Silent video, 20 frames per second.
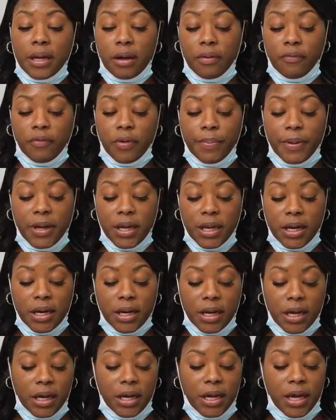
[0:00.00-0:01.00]

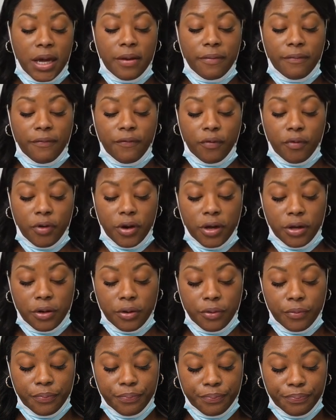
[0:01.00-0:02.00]
repeated again for
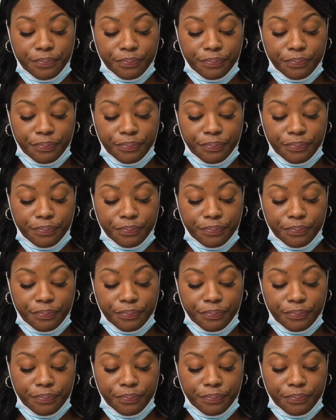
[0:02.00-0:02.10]
you.